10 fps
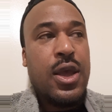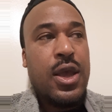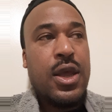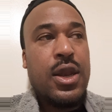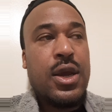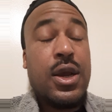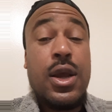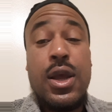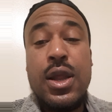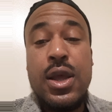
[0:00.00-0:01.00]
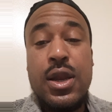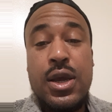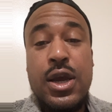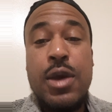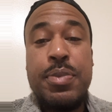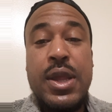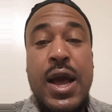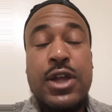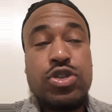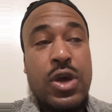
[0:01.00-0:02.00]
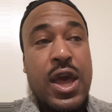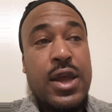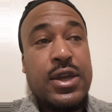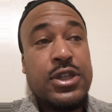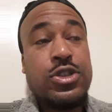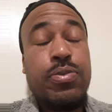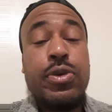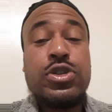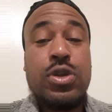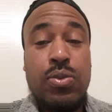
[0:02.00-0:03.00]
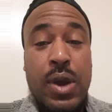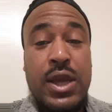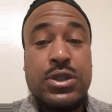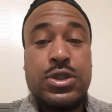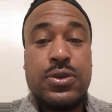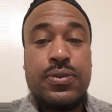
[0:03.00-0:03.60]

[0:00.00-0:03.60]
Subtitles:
And the company also had distribution rights